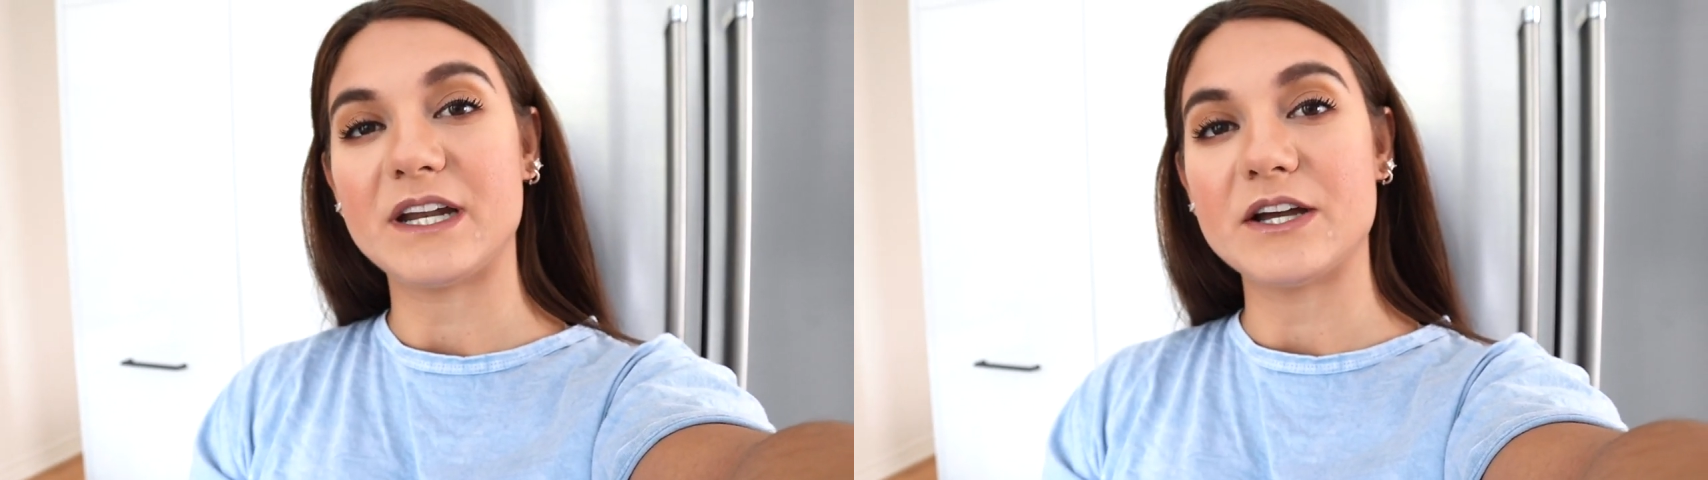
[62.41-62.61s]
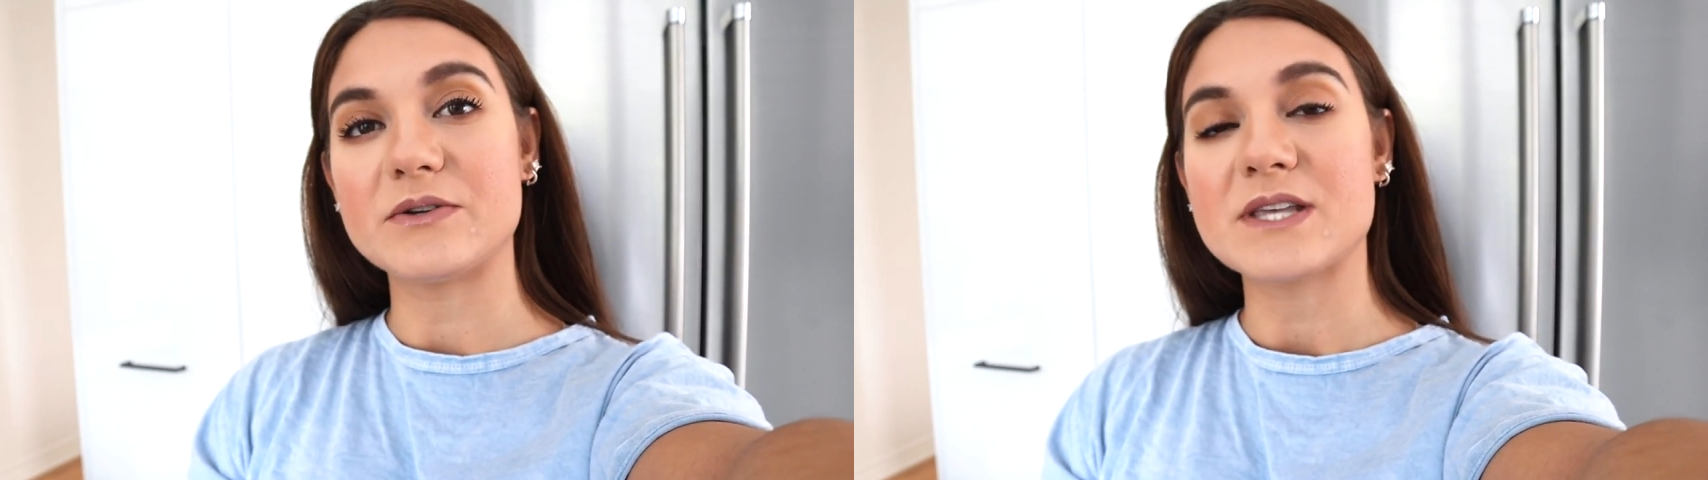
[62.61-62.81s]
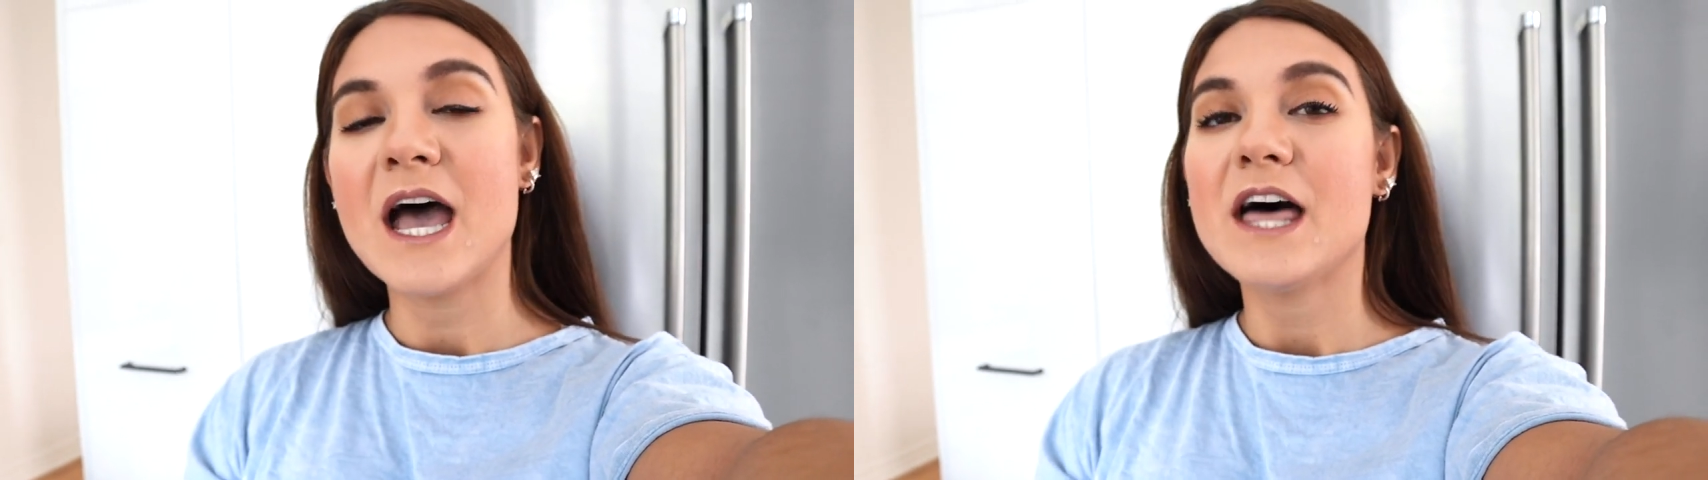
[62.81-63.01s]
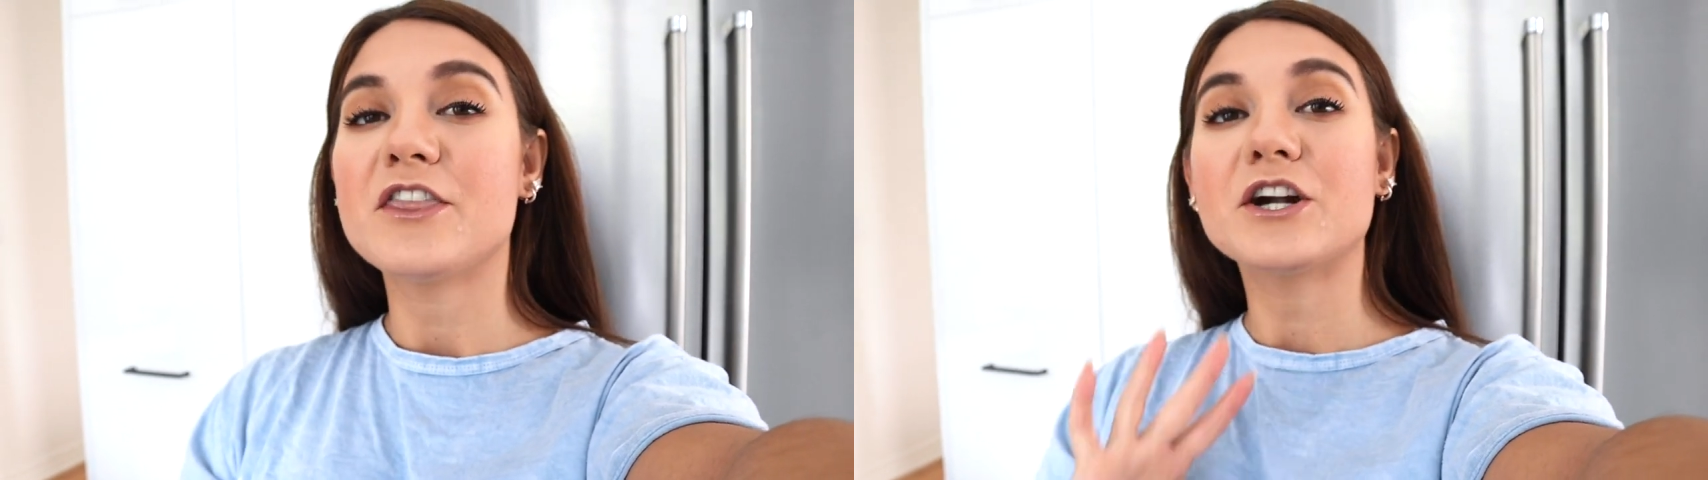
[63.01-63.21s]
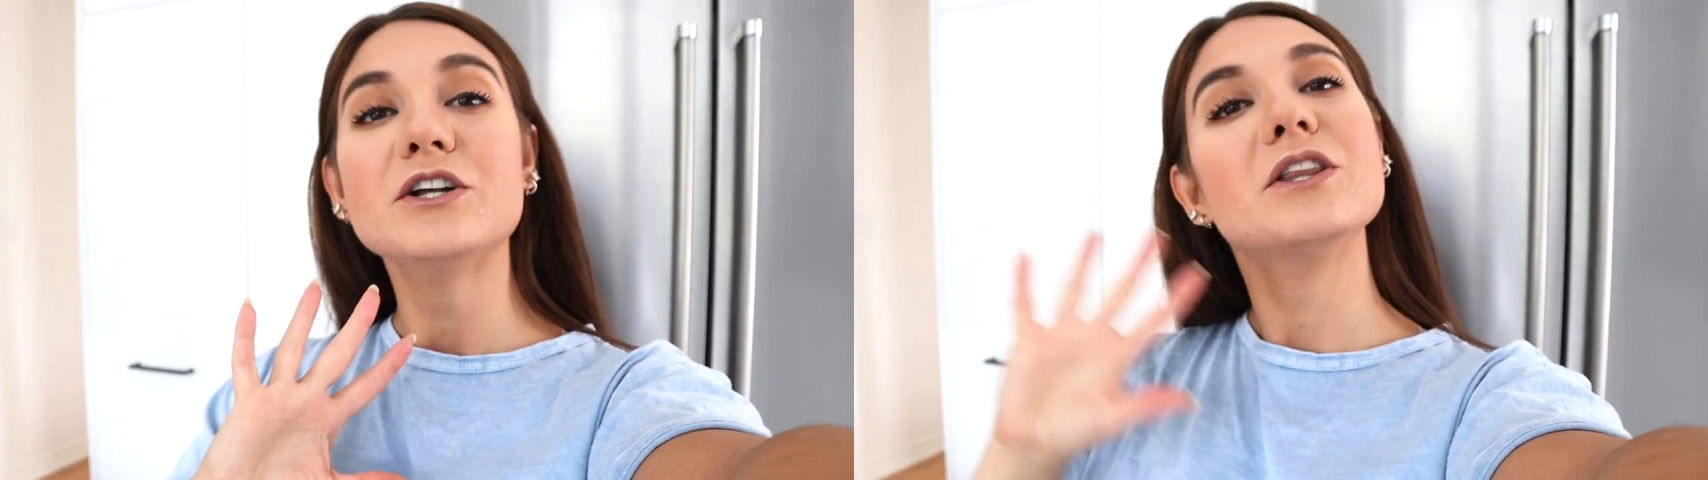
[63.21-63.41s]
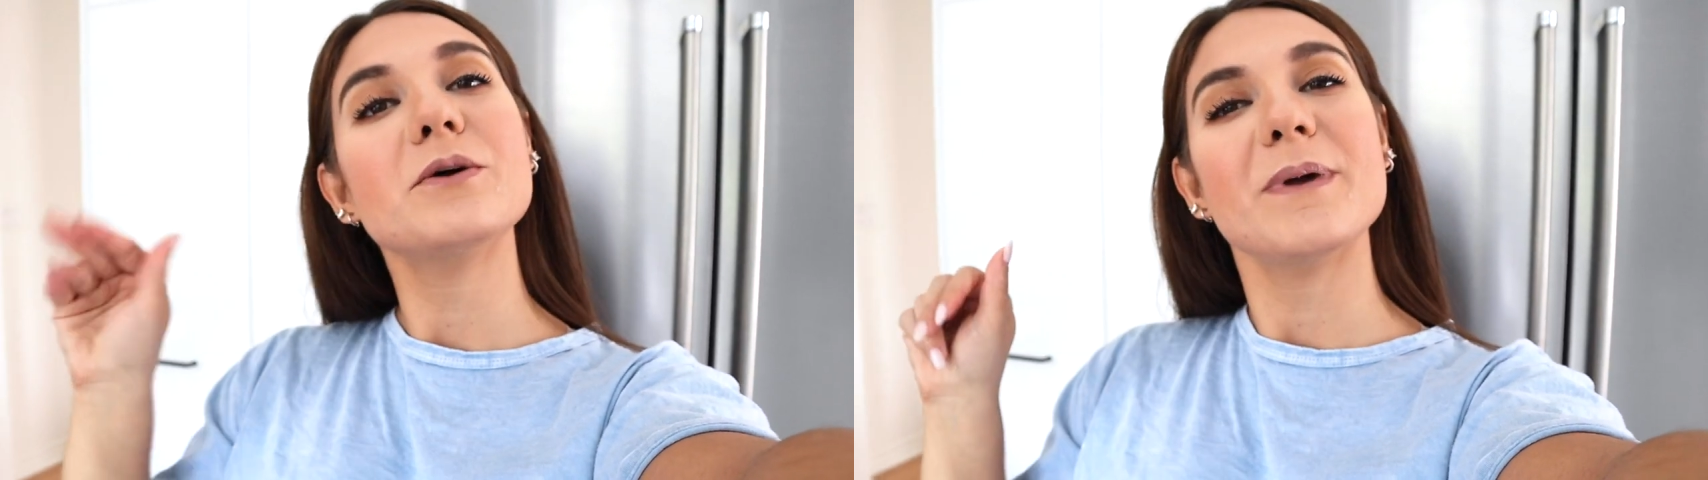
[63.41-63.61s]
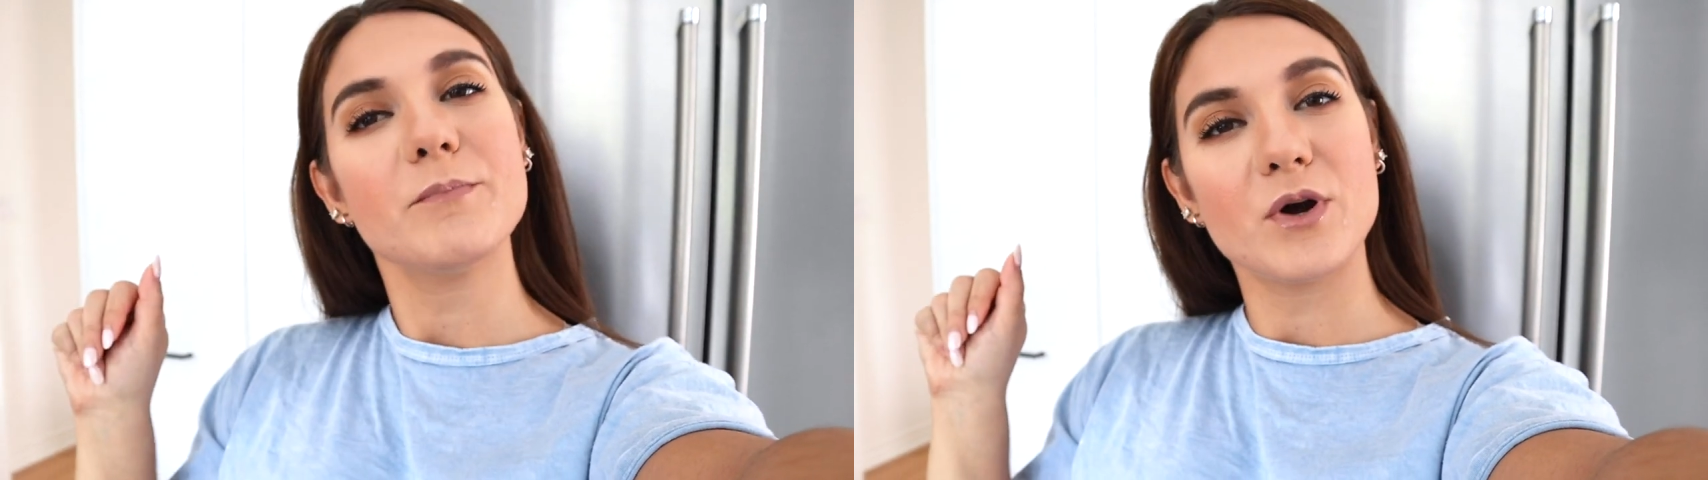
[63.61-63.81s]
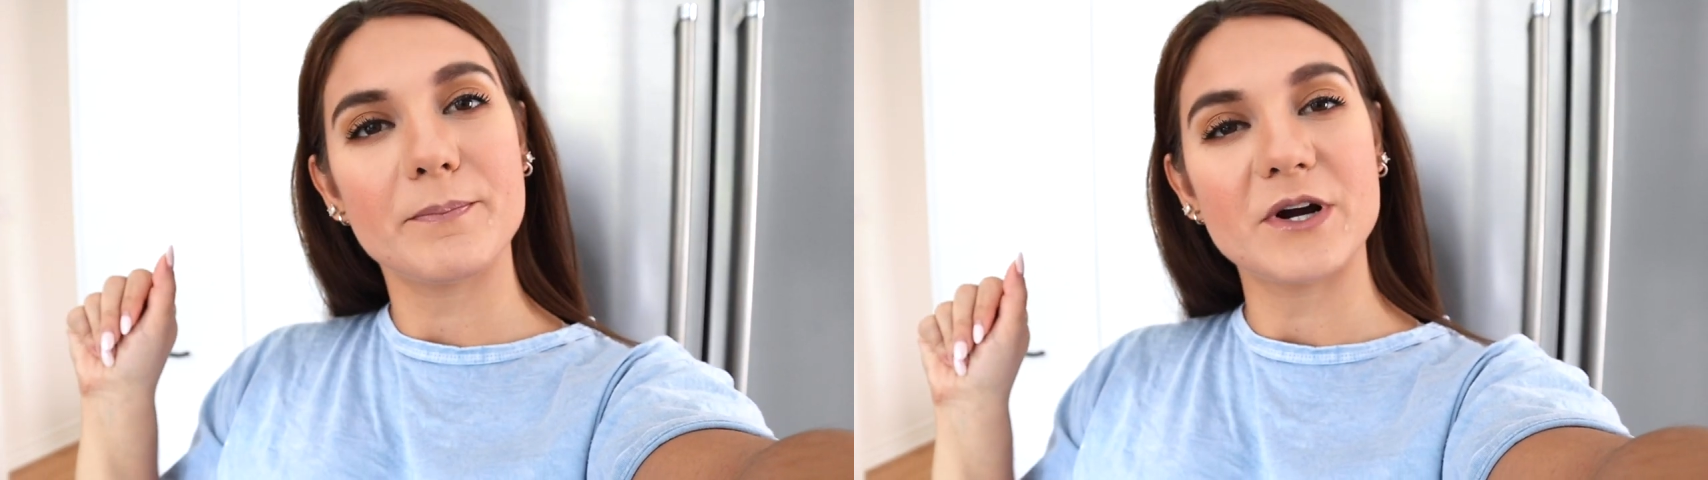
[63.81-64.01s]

videos that are a little bit more